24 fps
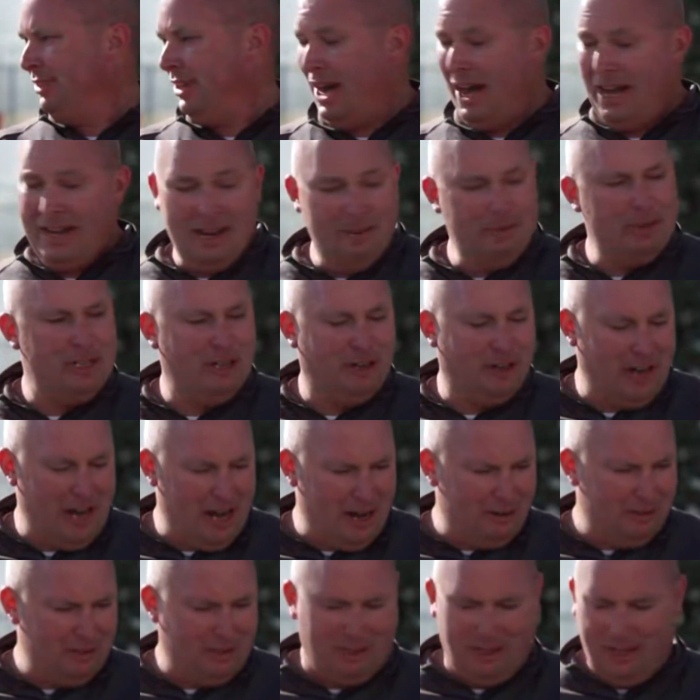I D E M is here
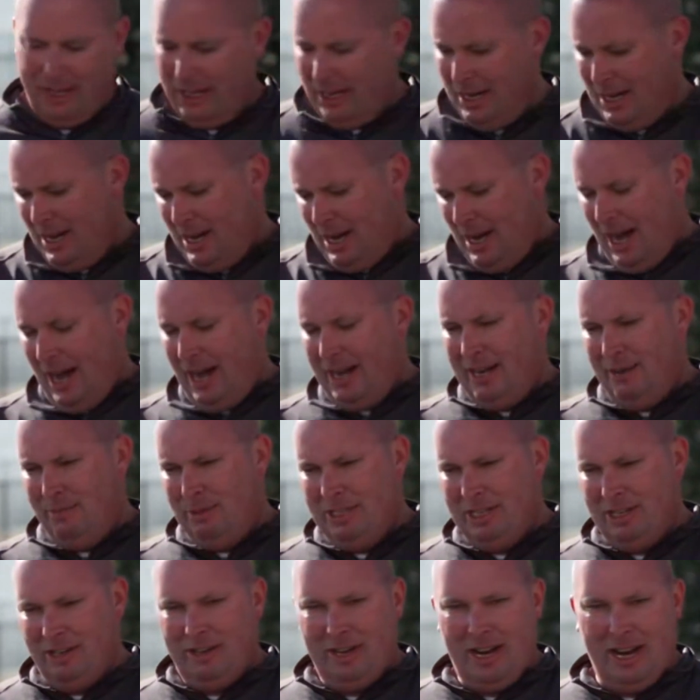now, sorry. I D E M
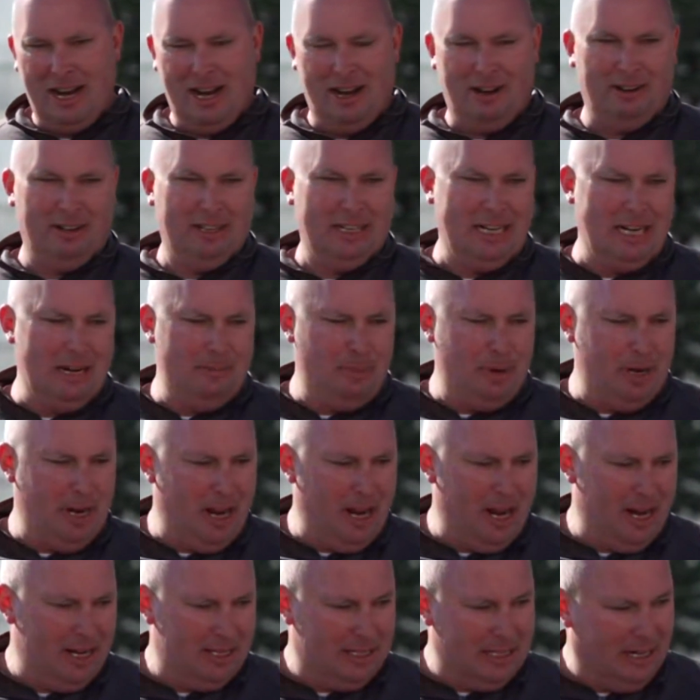is here now, E P
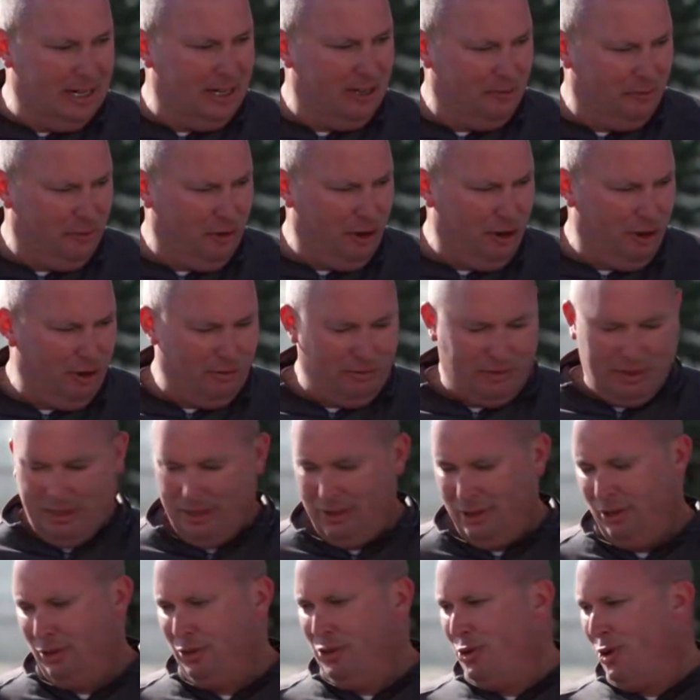A is getting involved.
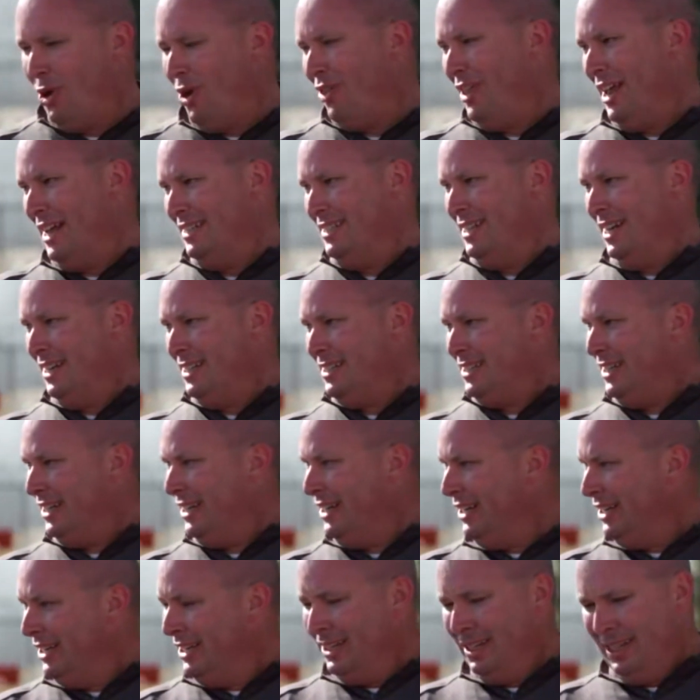They'll do all that
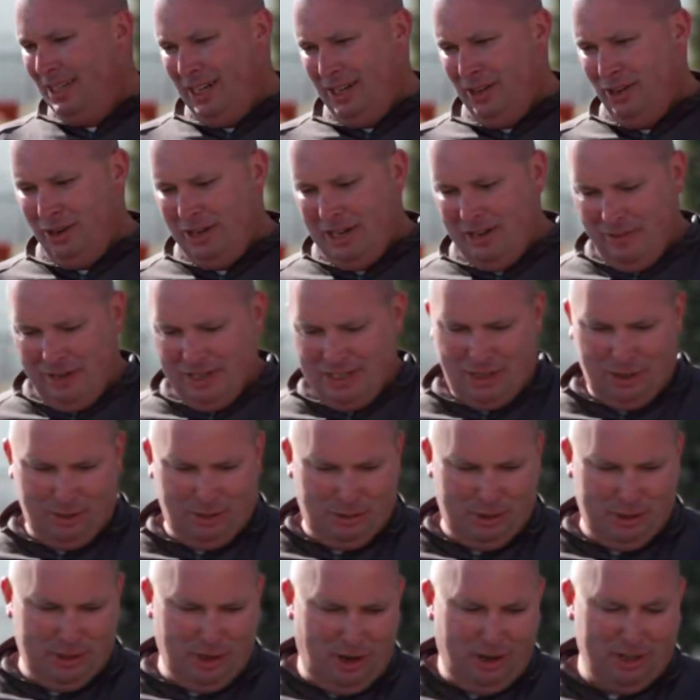testing and they'll give us
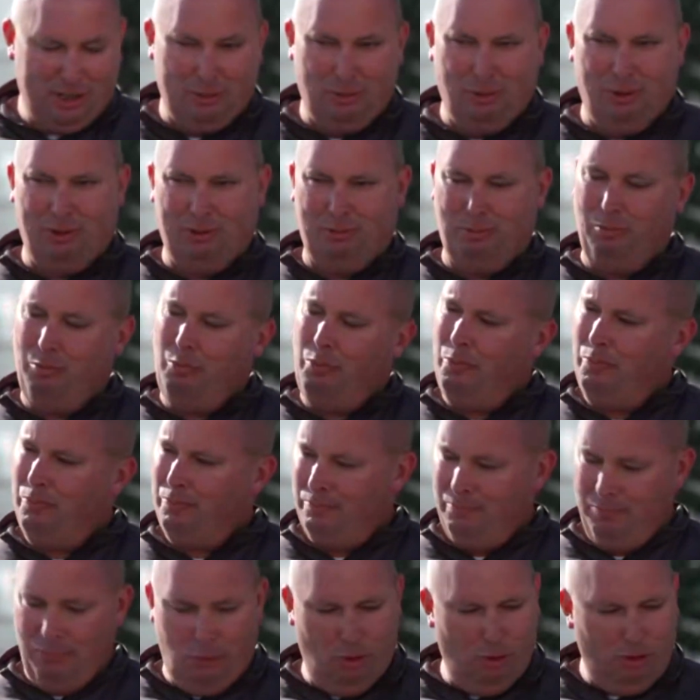those results, and we'll,
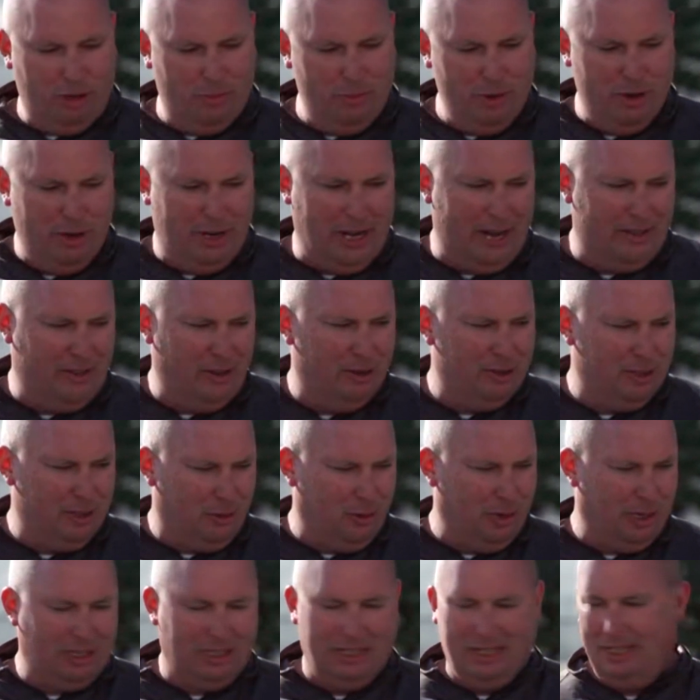we'll communicate those as
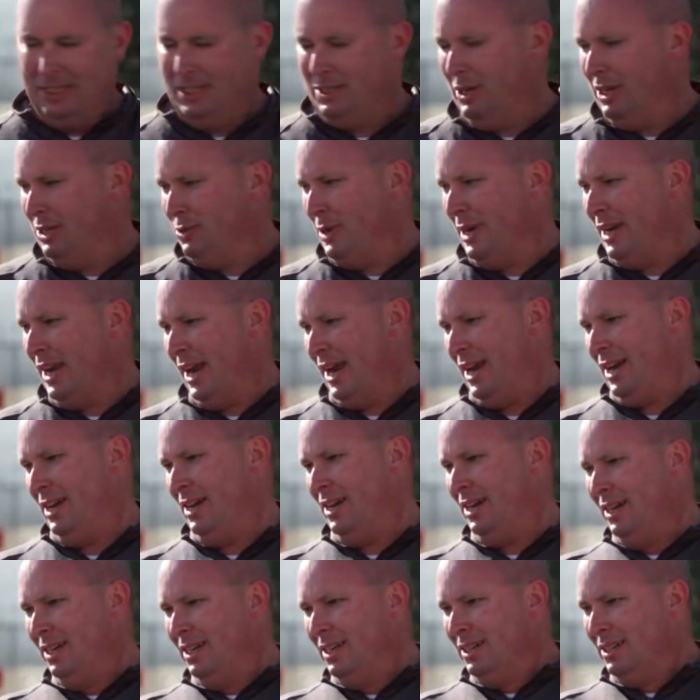quickly as, as we can
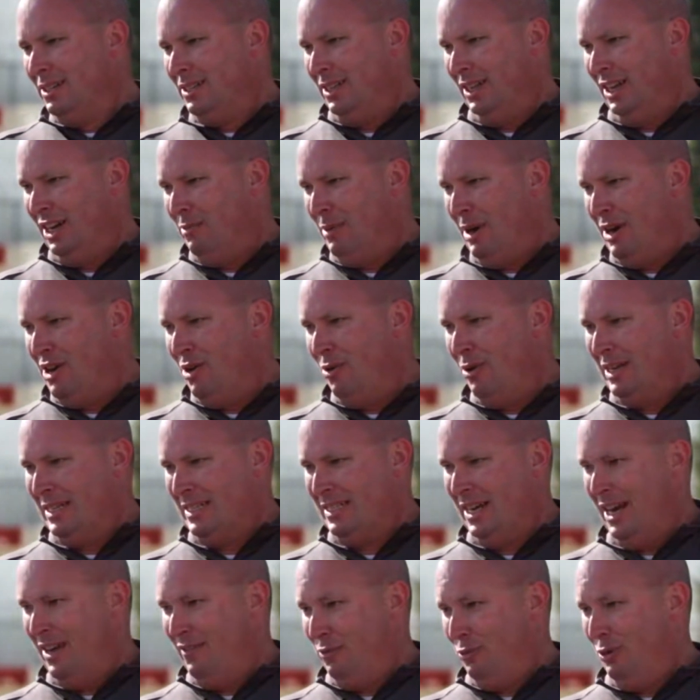to let everybody know what's
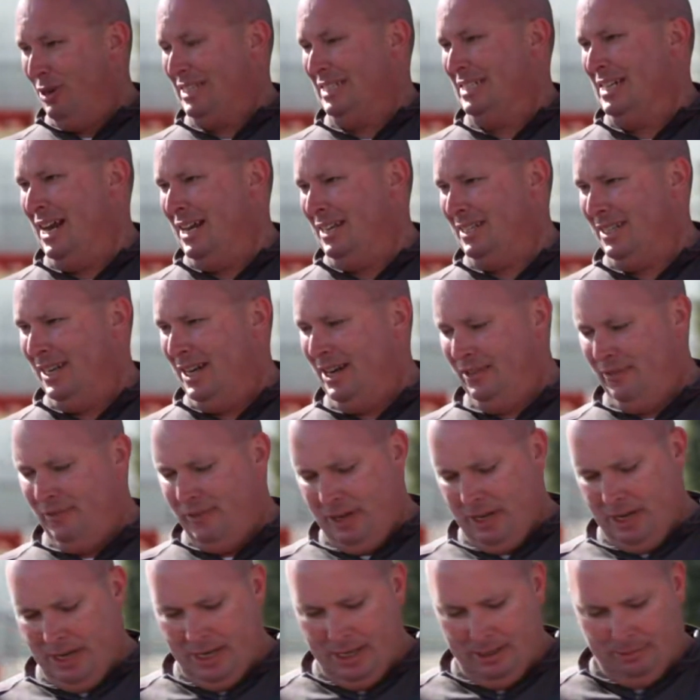safe and what's not safe.
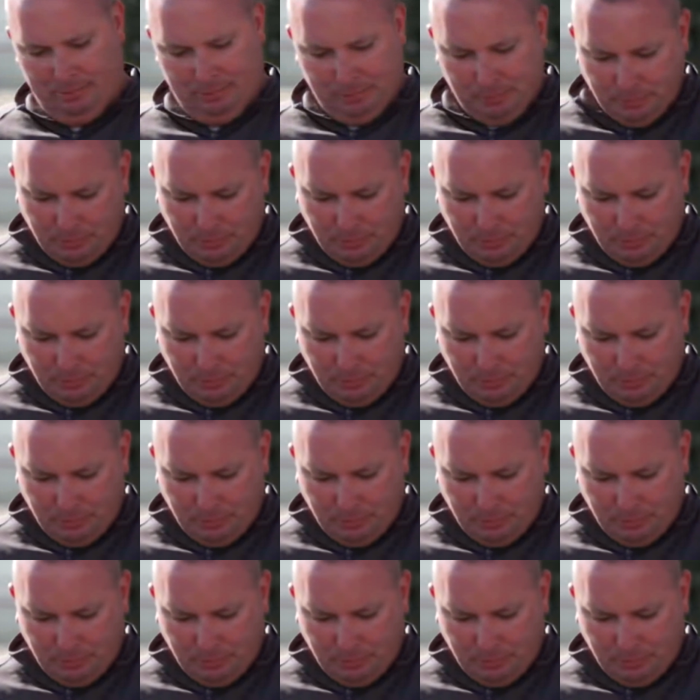Uh,